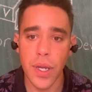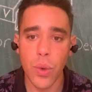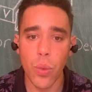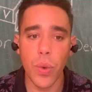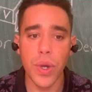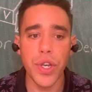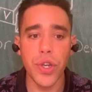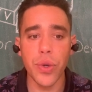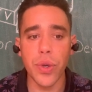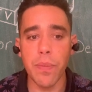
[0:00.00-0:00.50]

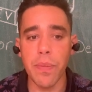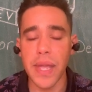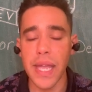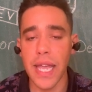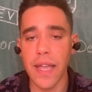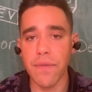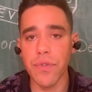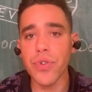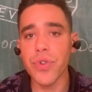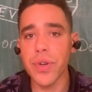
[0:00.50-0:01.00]
When doing
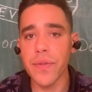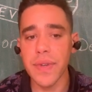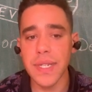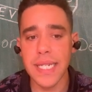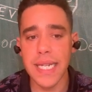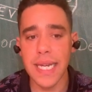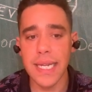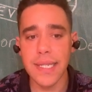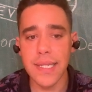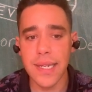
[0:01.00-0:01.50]
behavior-driven
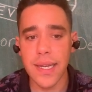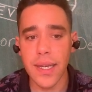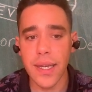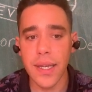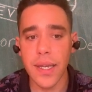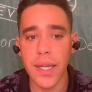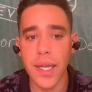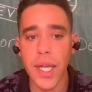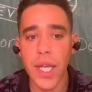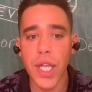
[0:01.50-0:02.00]

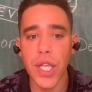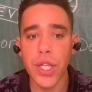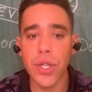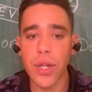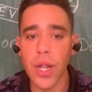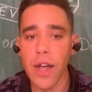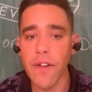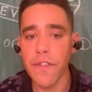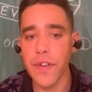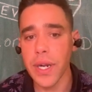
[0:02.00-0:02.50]
testing, you'll
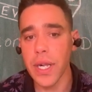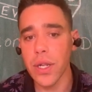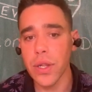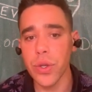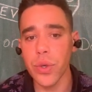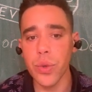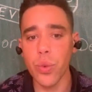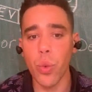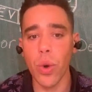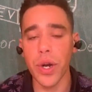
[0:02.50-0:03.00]
often
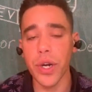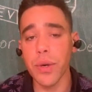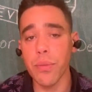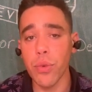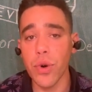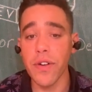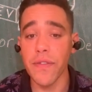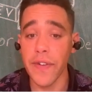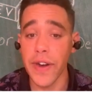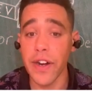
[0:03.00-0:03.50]
include one or
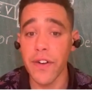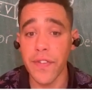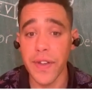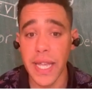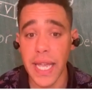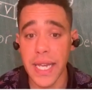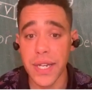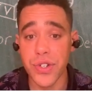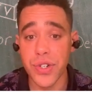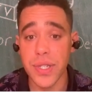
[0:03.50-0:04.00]
more
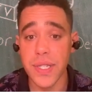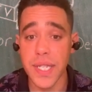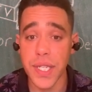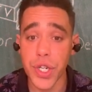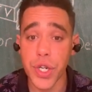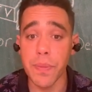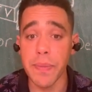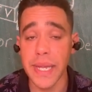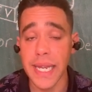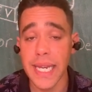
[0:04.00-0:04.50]
verifications in
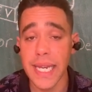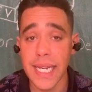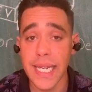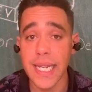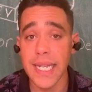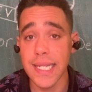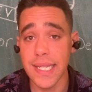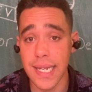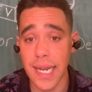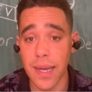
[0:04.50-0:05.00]
your
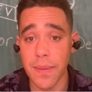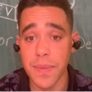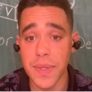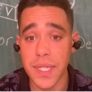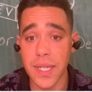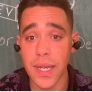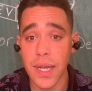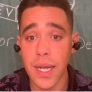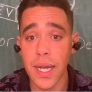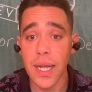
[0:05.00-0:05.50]
BDD steps,
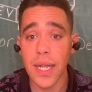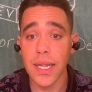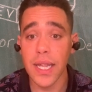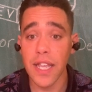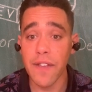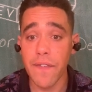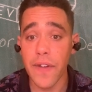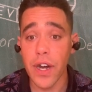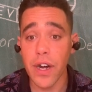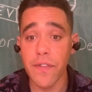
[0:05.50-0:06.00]

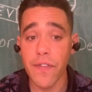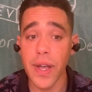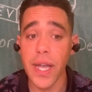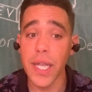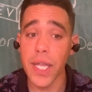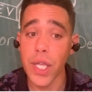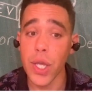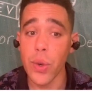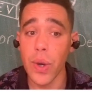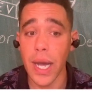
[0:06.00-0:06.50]
like
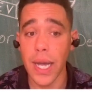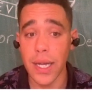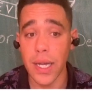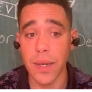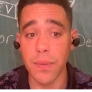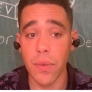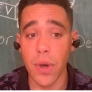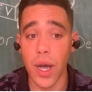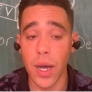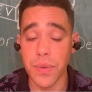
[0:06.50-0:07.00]
verifying UI
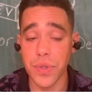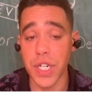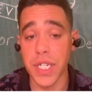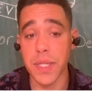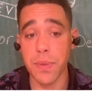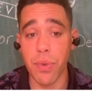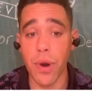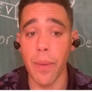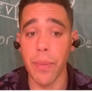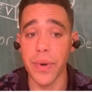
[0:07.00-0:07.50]
objects
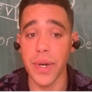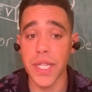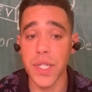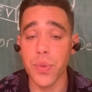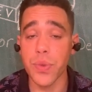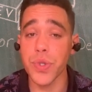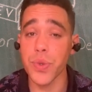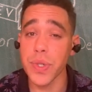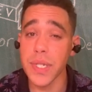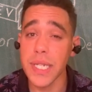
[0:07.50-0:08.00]
properties,
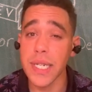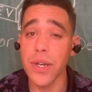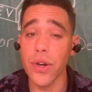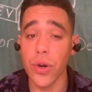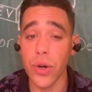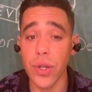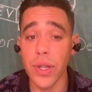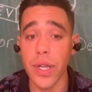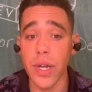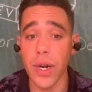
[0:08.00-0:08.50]
which we did
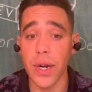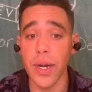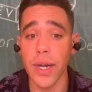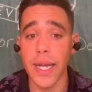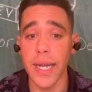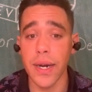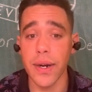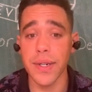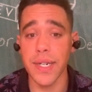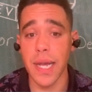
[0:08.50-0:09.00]
earlier
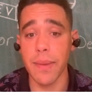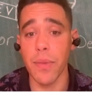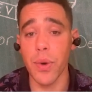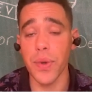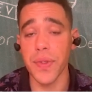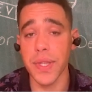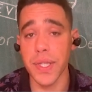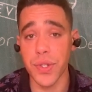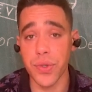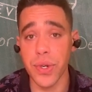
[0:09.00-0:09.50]
in our demo
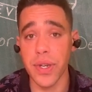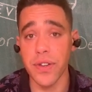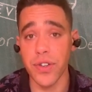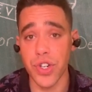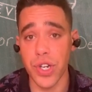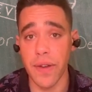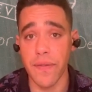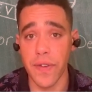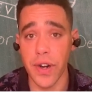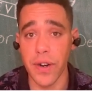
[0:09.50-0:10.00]
with the
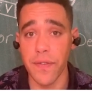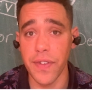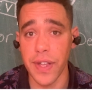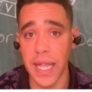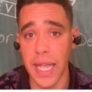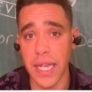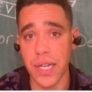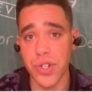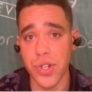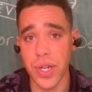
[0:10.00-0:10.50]
screenshot
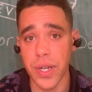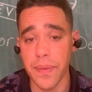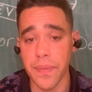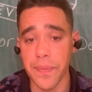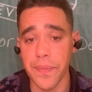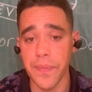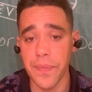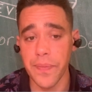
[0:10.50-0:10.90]
verification.